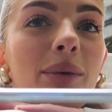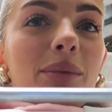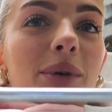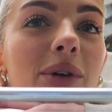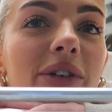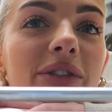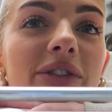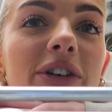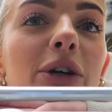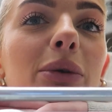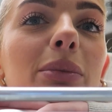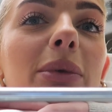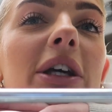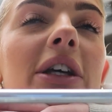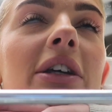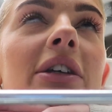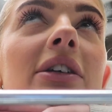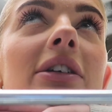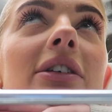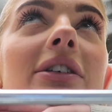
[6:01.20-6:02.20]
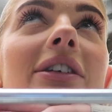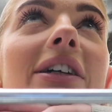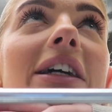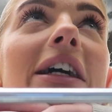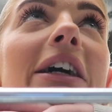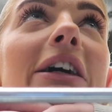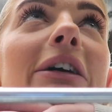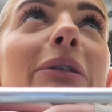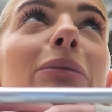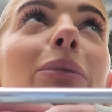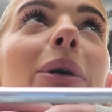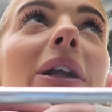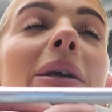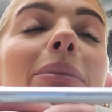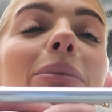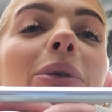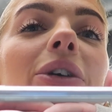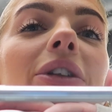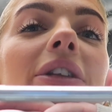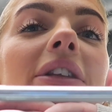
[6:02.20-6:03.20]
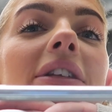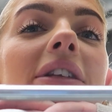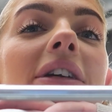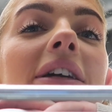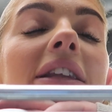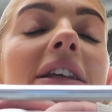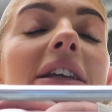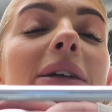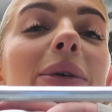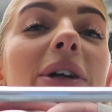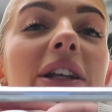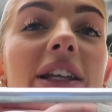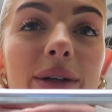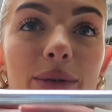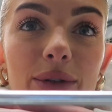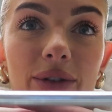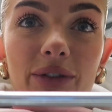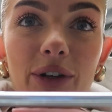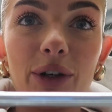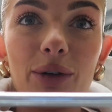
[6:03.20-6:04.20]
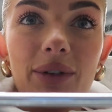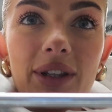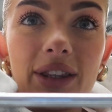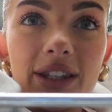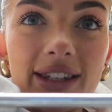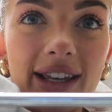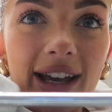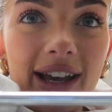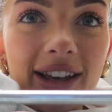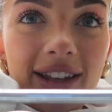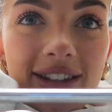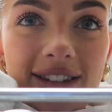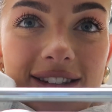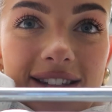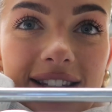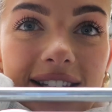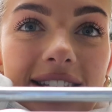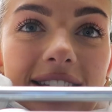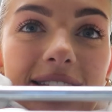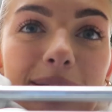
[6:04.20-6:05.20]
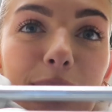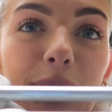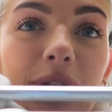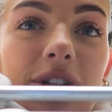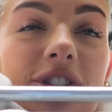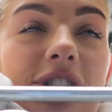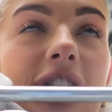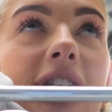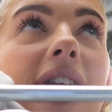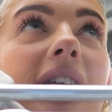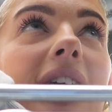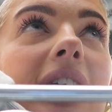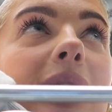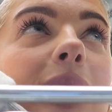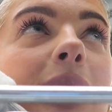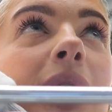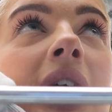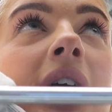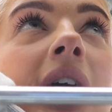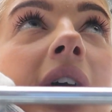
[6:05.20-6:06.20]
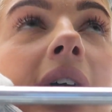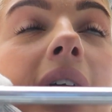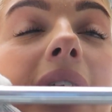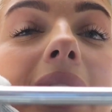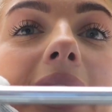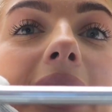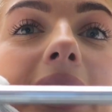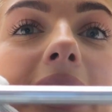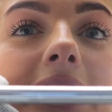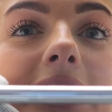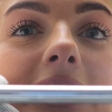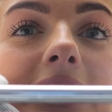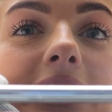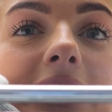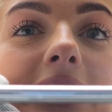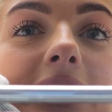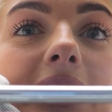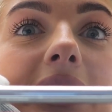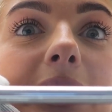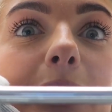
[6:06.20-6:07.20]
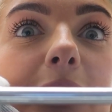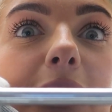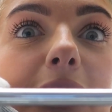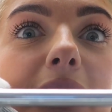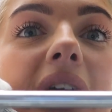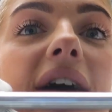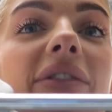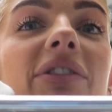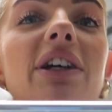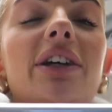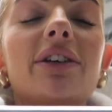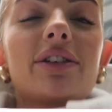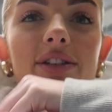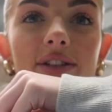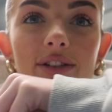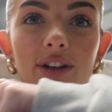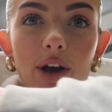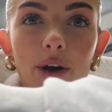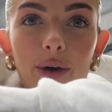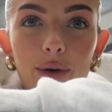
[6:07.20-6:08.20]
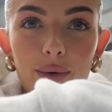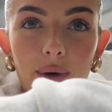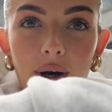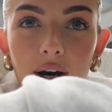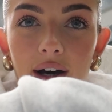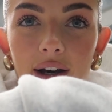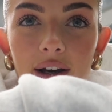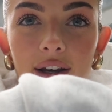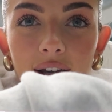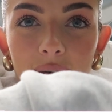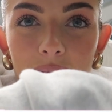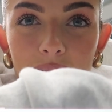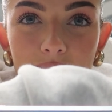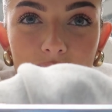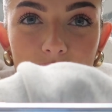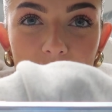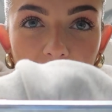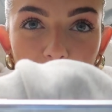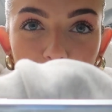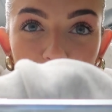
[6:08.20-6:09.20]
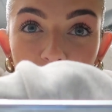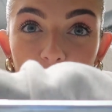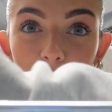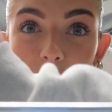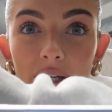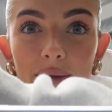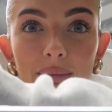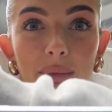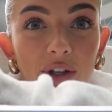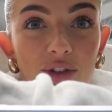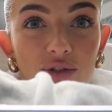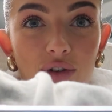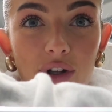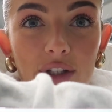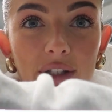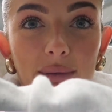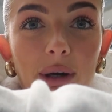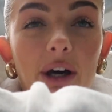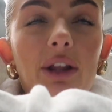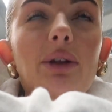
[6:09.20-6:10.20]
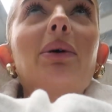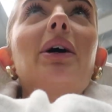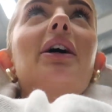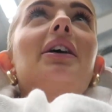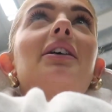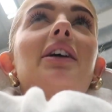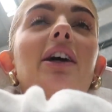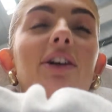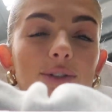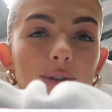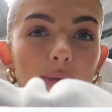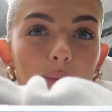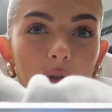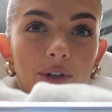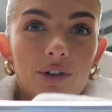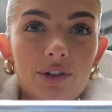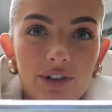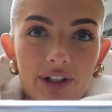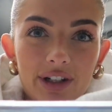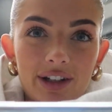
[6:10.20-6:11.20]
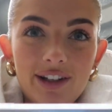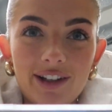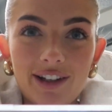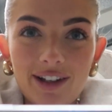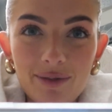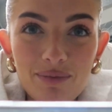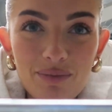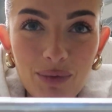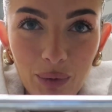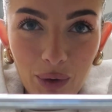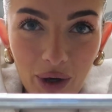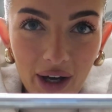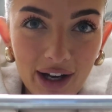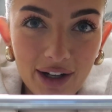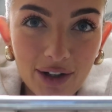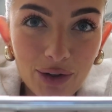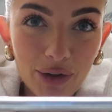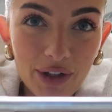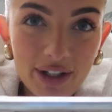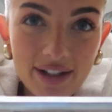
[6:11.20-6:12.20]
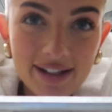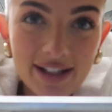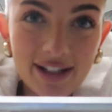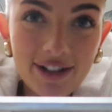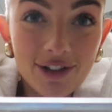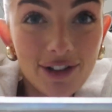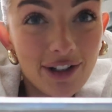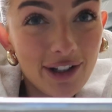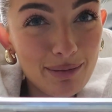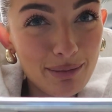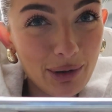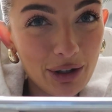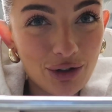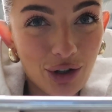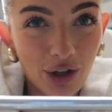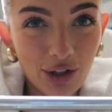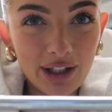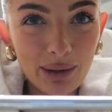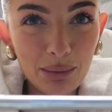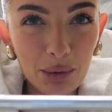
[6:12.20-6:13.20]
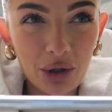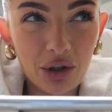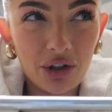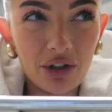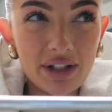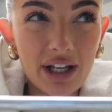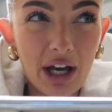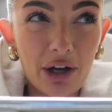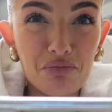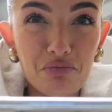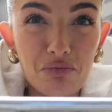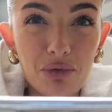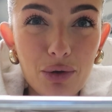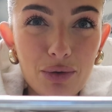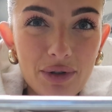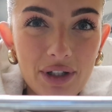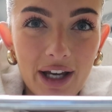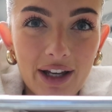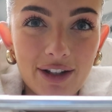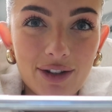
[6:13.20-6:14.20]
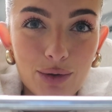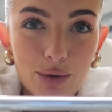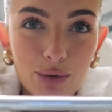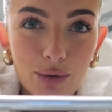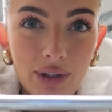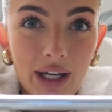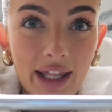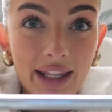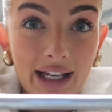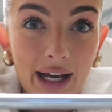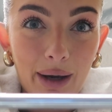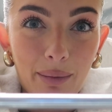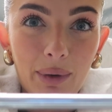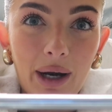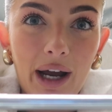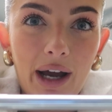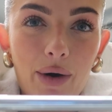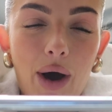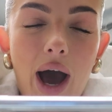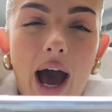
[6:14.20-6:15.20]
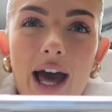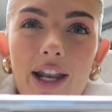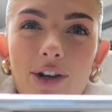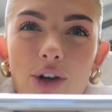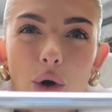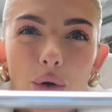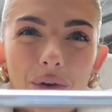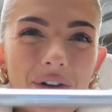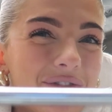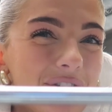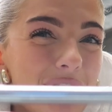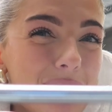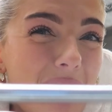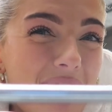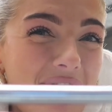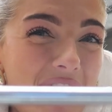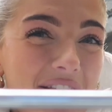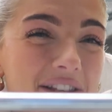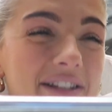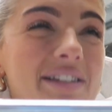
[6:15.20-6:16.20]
when we were filming, when he was filming the desks, I think he put the sheet down, and now we don't have it. So I am, yeah, and you are in my trolley, by the way, in case you're wondering what angle this is. You're in my trolley because I'm too scared to get the camera out and hold it in front of my